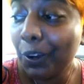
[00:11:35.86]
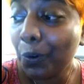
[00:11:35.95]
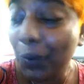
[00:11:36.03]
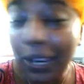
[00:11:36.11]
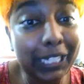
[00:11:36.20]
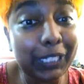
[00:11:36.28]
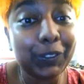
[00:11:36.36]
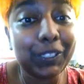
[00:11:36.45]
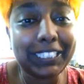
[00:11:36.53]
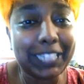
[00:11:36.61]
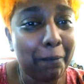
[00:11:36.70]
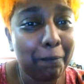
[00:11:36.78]
went into the
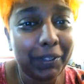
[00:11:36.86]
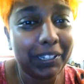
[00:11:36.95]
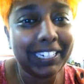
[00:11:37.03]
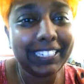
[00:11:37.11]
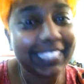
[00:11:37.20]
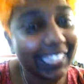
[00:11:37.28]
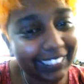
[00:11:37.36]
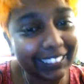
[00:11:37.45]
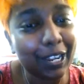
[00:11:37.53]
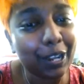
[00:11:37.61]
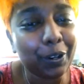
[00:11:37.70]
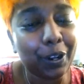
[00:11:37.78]
temple and kicked
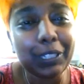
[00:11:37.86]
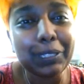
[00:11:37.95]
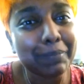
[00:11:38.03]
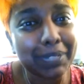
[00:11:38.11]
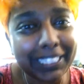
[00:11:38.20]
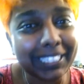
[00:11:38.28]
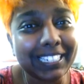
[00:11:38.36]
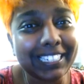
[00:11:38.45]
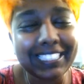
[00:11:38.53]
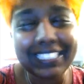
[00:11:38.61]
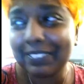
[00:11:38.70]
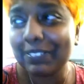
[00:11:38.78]
out all the
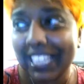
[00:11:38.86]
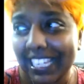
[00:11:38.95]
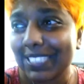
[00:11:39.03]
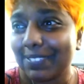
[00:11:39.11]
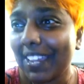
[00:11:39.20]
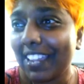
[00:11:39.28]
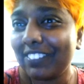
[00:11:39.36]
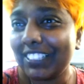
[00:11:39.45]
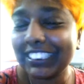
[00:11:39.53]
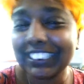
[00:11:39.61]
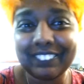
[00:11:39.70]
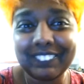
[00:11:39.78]
moneylenders. But that's my
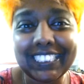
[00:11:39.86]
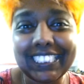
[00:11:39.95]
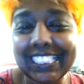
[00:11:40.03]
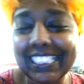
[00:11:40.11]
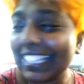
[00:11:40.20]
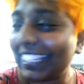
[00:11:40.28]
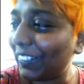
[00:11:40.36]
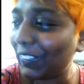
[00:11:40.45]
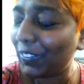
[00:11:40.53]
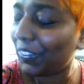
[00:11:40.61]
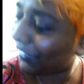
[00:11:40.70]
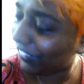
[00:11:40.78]
version of Jesus. I'd
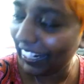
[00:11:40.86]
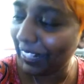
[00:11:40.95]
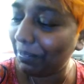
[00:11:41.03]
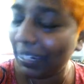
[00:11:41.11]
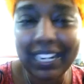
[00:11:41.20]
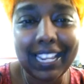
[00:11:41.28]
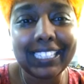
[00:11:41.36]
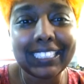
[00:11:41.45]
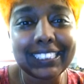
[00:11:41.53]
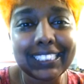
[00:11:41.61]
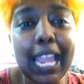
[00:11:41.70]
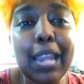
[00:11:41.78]
go, all right, man, I can
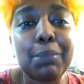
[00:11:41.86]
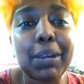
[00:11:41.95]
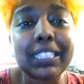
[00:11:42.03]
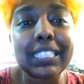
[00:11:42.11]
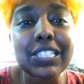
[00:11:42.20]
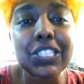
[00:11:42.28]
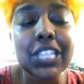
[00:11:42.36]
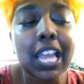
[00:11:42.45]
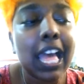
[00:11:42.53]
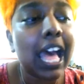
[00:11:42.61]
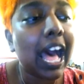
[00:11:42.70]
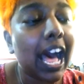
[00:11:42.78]
stand by this.
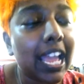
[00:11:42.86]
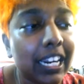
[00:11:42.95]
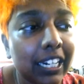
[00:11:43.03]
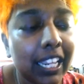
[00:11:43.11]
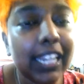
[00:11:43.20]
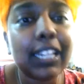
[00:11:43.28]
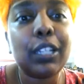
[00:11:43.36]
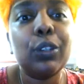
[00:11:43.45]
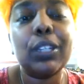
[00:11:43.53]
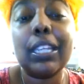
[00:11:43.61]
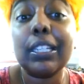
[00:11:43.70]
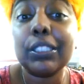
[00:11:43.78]
I like
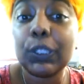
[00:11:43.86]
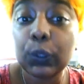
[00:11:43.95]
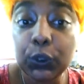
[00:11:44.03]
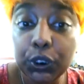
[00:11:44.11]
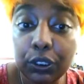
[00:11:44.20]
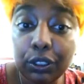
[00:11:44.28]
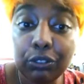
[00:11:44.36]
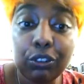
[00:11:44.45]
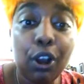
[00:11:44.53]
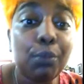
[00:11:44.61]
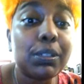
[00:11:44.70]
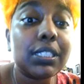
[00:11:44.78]
looking at social
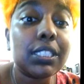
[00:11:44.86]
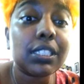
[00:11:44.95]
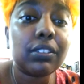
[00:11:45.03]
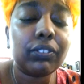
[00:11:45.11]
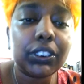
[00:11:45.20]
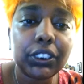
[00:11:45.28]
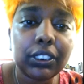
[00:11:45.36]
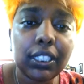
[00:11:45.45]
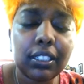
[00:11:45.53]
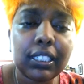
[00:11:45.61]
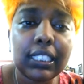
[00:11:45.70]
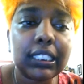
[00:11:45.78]
reformers and
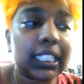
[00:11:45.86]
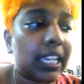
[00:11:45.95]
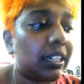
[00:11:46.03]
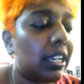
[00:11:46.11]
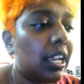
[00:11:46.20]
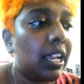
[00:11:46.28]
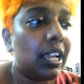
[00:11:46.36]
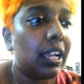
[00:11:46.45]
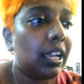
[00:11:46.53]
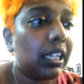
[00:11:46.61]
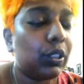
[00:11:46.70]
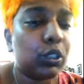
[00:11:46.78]
visionaries and,
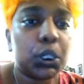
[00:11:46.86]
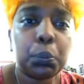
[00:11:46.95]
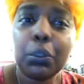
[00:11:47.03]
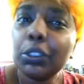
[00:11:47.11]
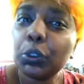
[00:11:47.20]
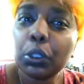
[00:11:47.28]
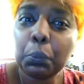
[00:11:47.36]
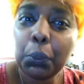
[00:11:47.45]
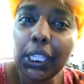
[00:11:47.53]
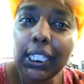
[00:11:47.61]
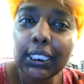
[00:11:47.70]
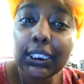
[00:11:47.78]
you know, spiritual
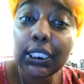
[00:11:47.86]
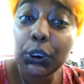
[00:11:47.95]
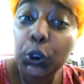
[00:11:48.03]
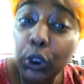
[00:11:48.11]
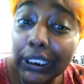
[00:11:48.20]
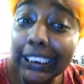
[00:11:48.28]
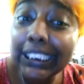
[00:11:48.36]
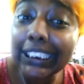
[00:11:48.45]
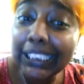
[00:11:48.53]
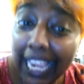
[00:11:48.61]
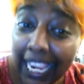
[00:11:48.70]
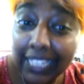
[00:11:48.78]
beings that took a
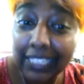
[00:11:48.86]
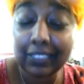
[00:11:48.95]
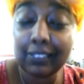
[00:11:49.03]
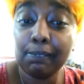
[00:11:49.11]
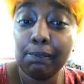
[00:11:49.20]
stand,